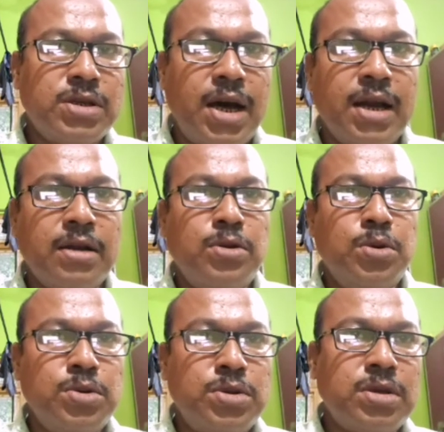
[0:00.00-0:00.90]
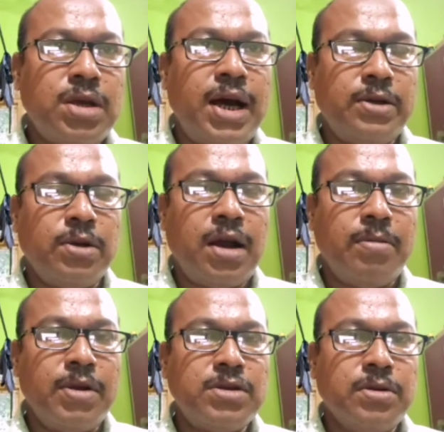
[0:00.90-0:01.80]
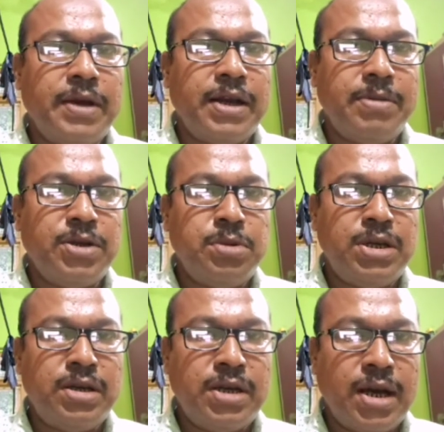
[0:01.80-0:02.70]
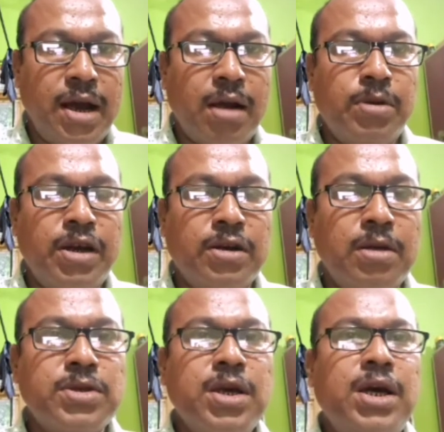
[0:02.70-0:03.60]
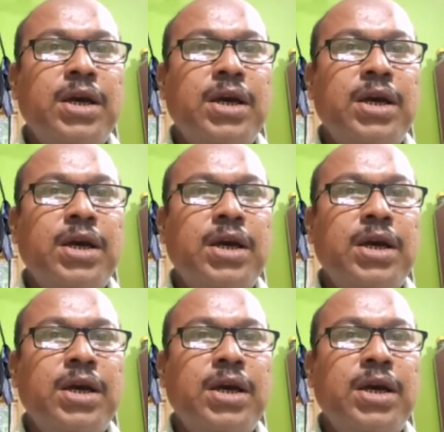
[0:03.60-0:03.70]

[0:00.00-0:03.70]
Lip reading: are those hydrocarbons where between the carbon atoms